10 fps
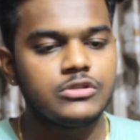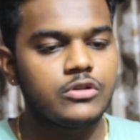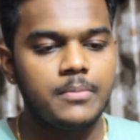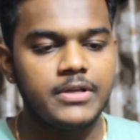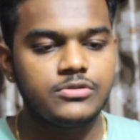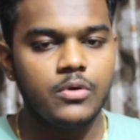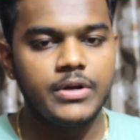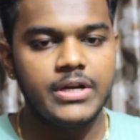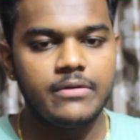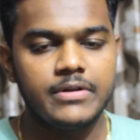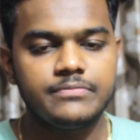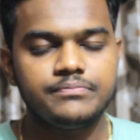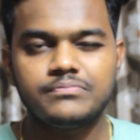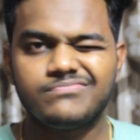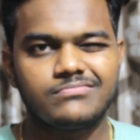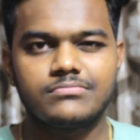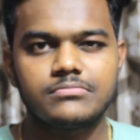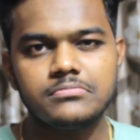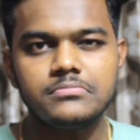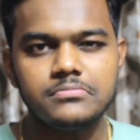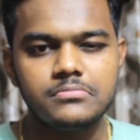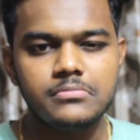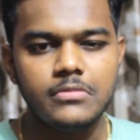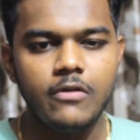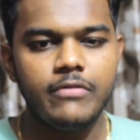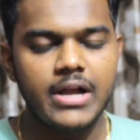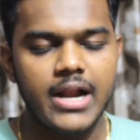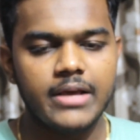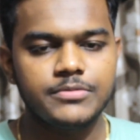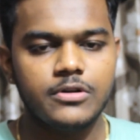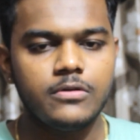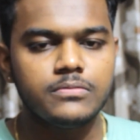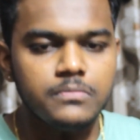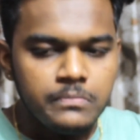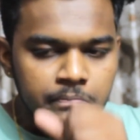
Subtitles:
So, gonna make story driven for goddamn show.